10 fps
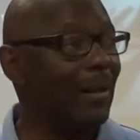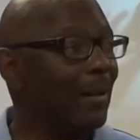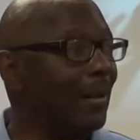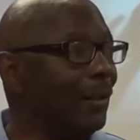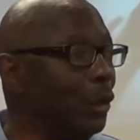
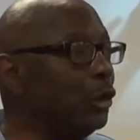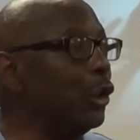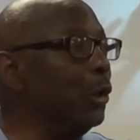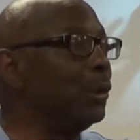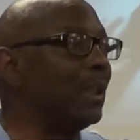Yep. You
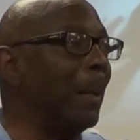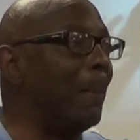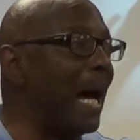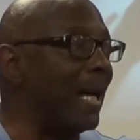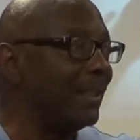choose something
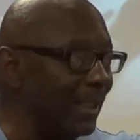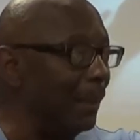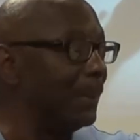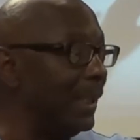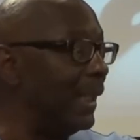that
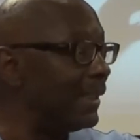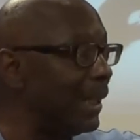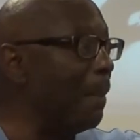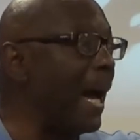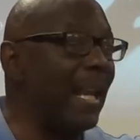
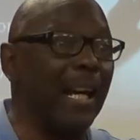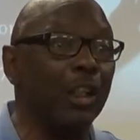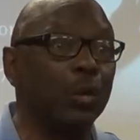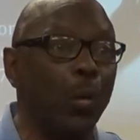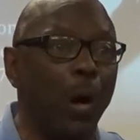somebody
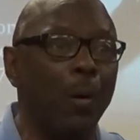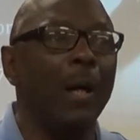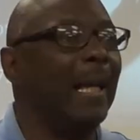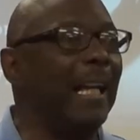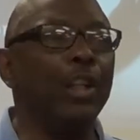else
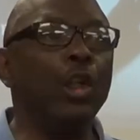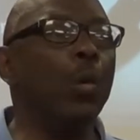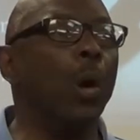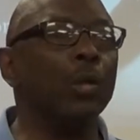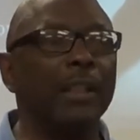want, and you
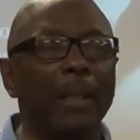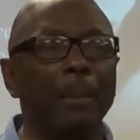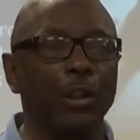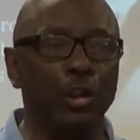want them to